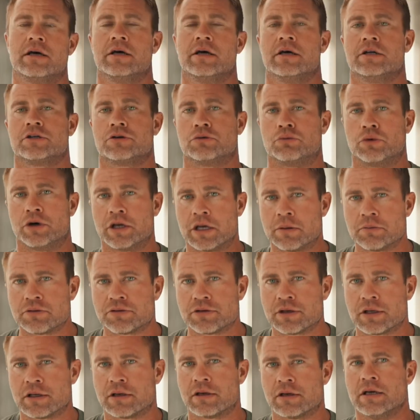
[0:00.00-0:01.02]
to
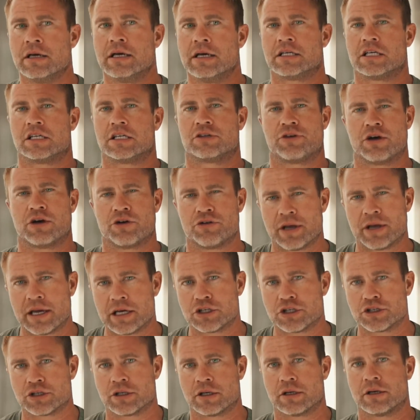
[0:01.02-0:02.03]
Williamson, to his
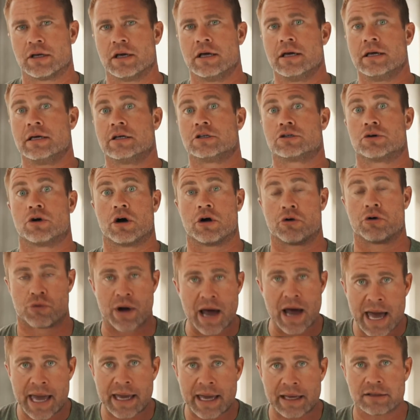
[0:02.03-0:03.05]
foundation, to
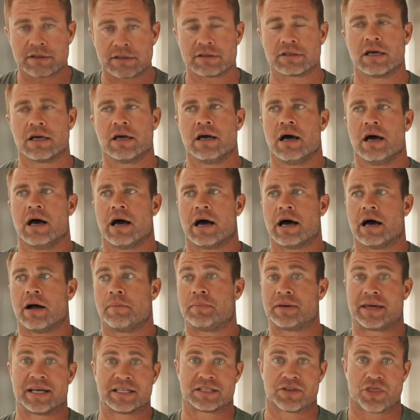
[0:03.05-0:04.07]
Arise,
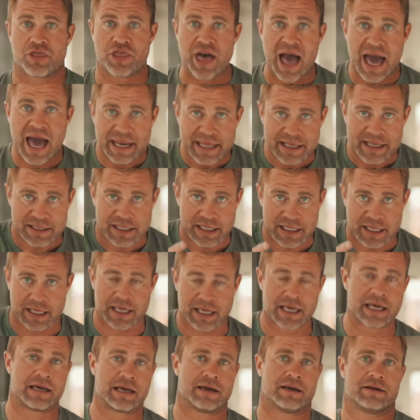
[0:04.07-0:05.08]
because that is the
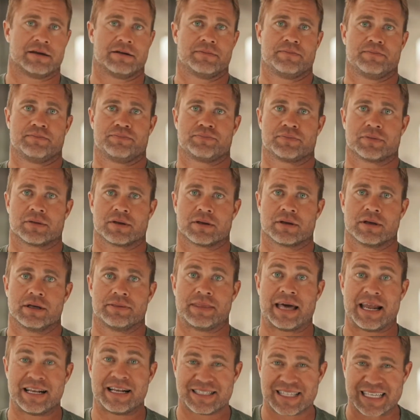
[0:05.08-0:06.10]
key. That is the